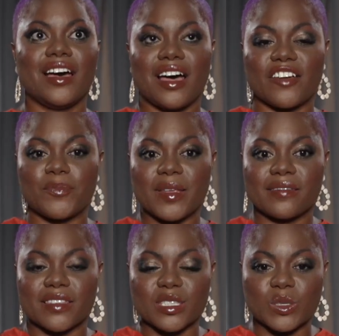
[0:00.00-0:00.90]
I've been in
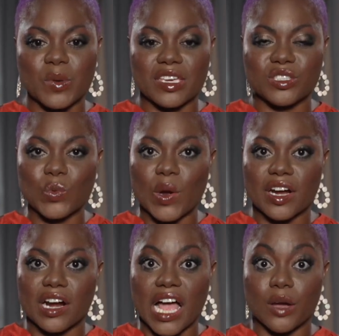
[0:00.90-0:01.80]
this space
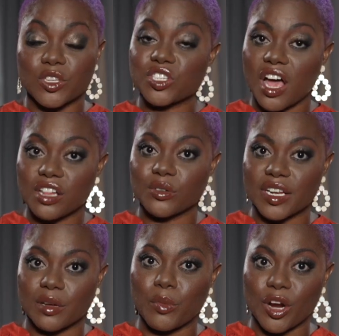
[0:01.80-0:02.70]
where I was
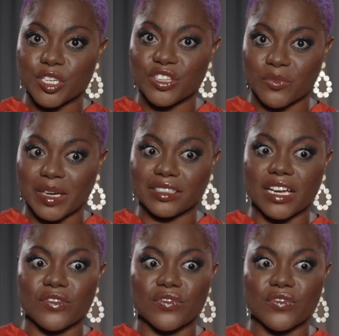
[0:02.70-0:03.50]
tolerating parts of my life